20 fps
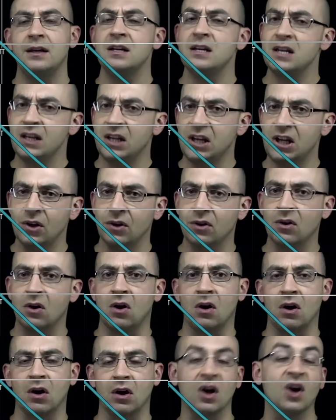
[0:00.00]
Here
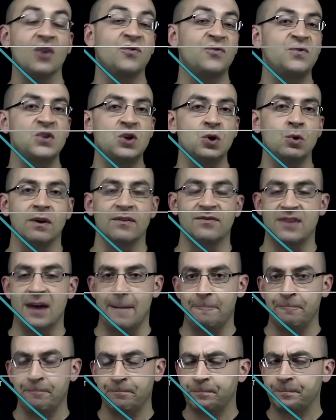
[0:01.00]
are a few of
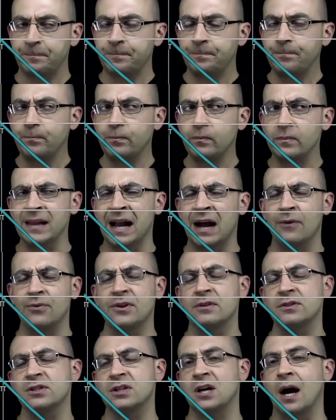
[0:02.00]
them. Now,
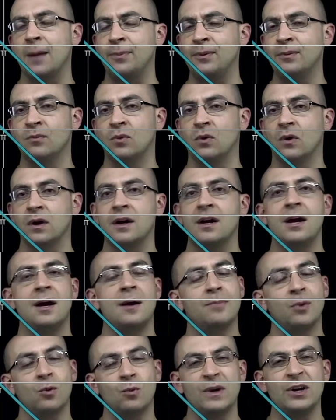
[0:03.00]
there's a couple more,
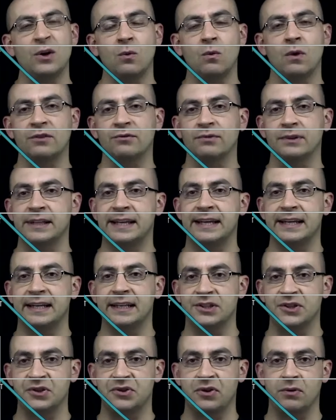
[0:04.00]
but we don't want to really get
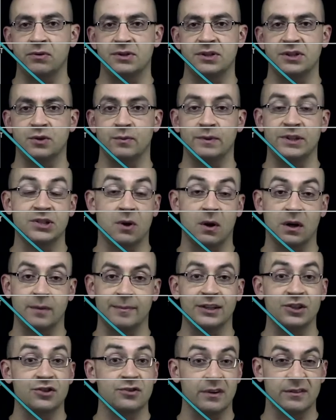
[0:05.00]
into those until we talk
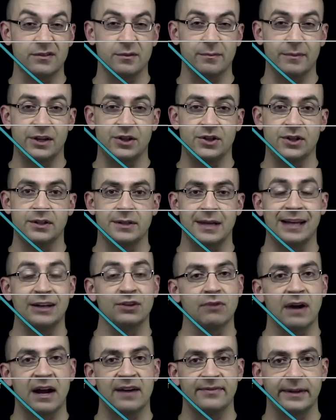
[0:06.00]
about transformations and
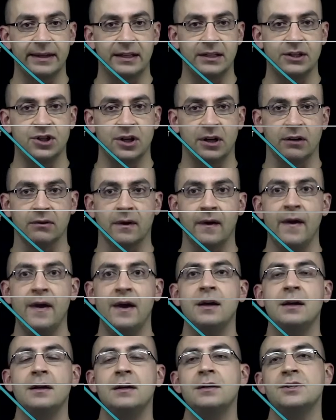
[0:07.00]
graphing in general.
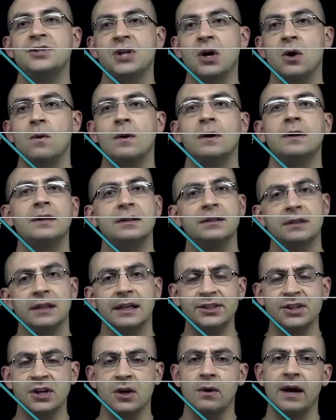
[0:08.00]
So
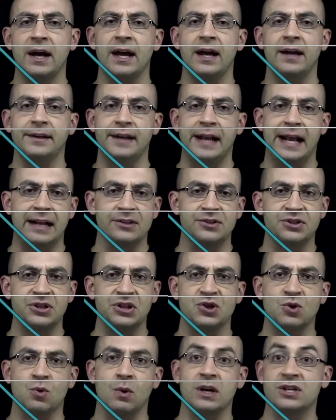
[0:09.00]
let's go ahead and answer
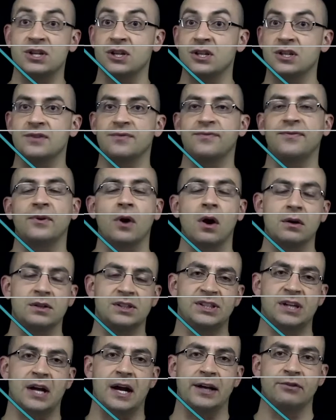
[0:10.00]
these questions for our
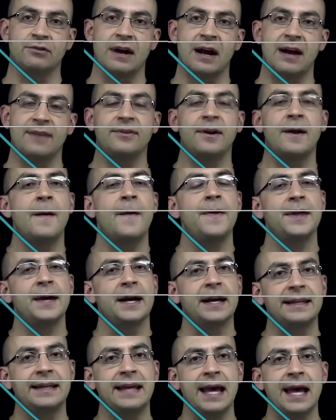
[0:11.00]
sine graph.
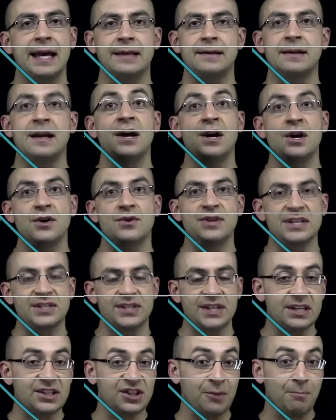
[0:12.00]
Again, this
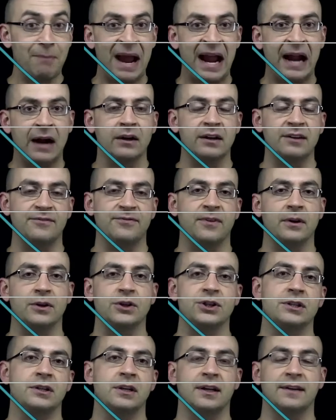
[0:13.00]
is the parent
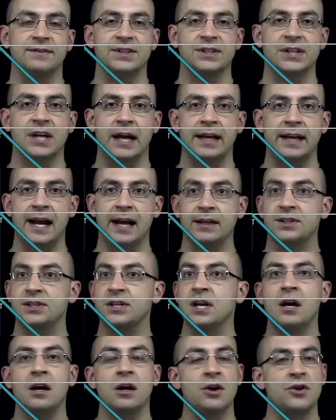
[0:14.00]
function of sine x.
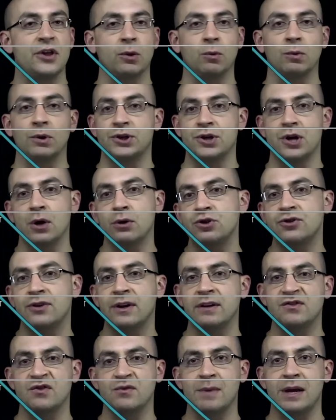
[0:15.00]
There were no
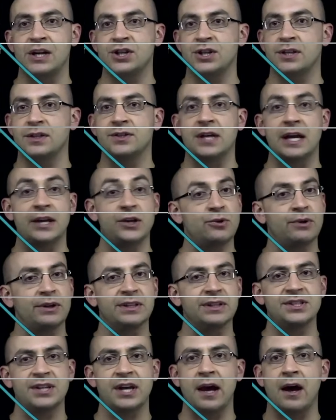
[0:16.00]
transformations, and you
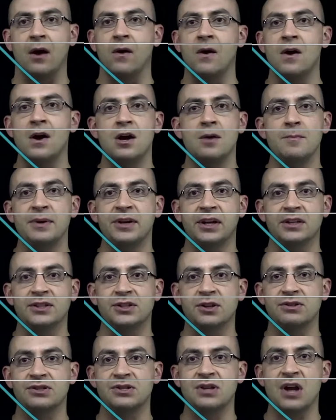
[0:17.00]
can tell because
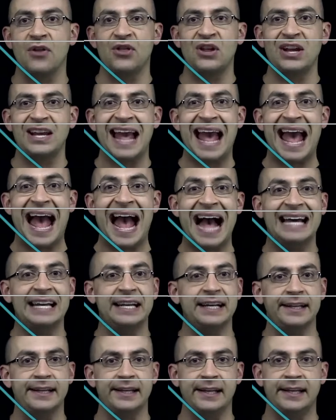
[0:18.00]
there's nothing
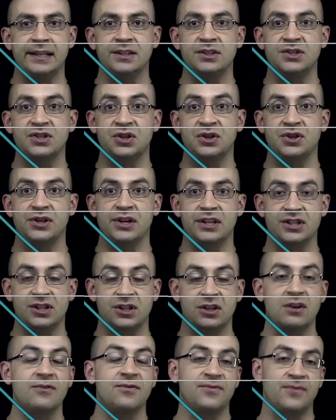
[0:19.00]
added into this
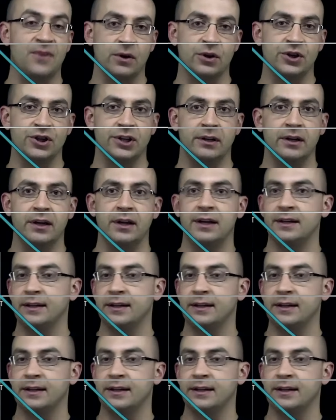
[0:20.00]
function.